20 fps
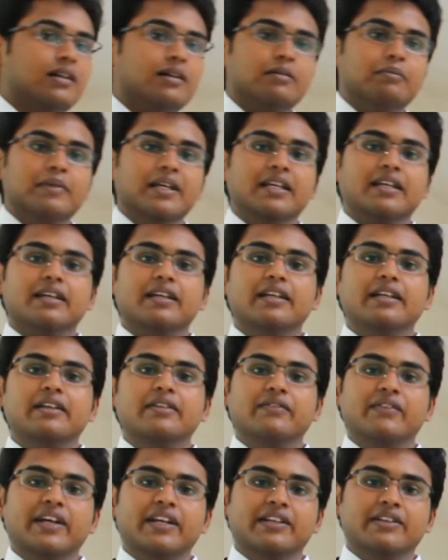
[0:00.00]
make
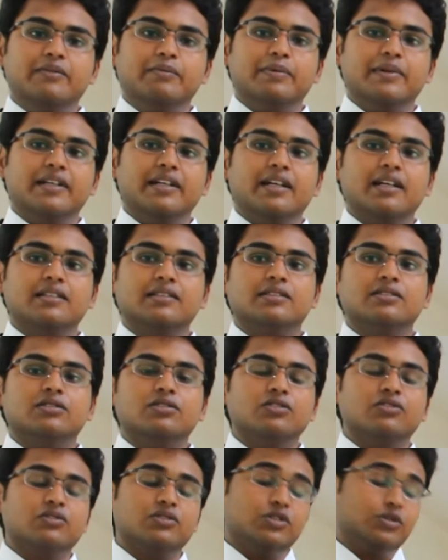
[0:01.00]
innovative products
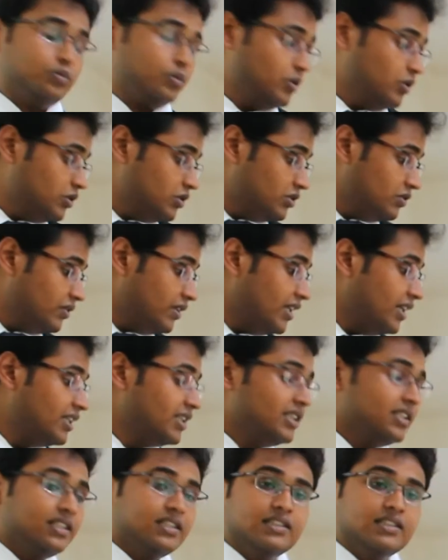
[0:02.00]
through sportswear,